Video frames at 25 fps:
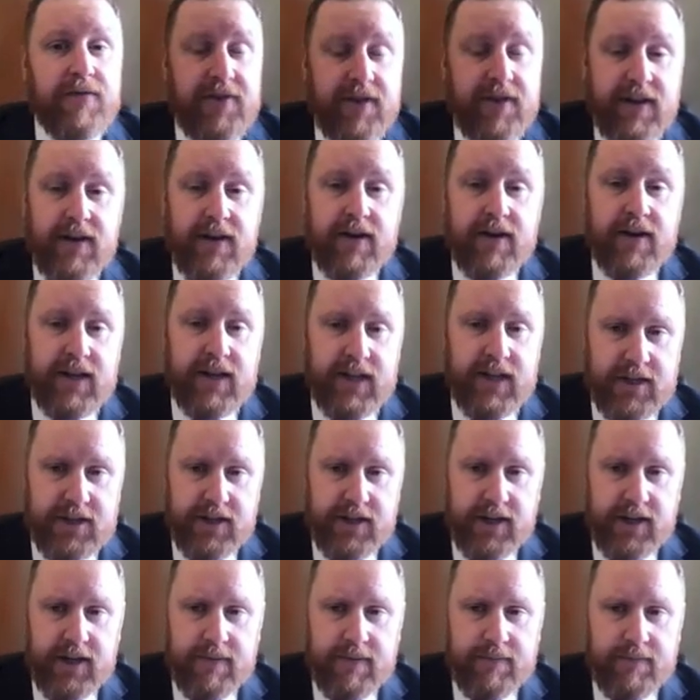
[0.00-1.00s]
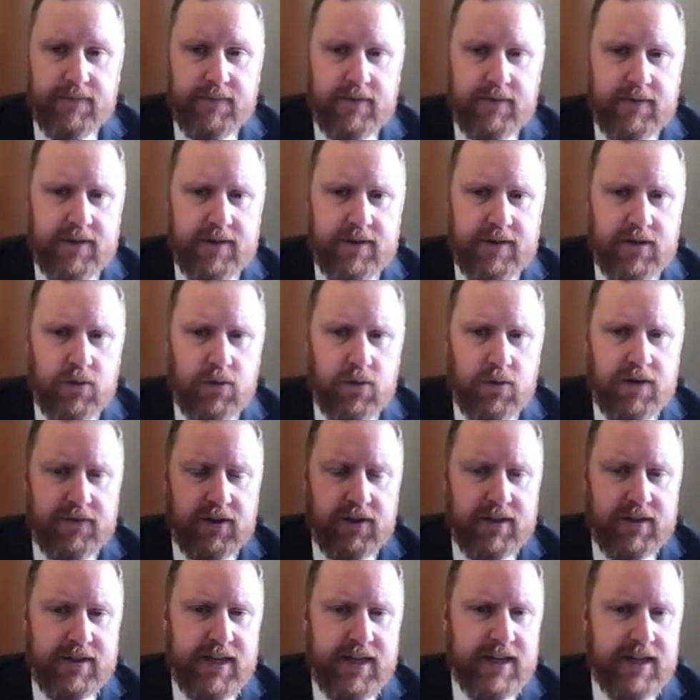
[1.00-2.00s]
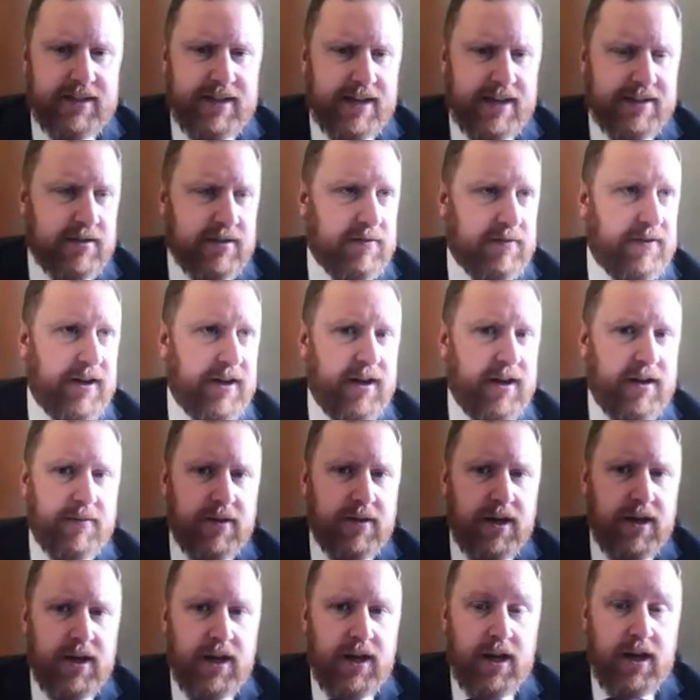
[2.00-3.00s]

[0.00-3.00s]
of year each year. So we've got six heads of year.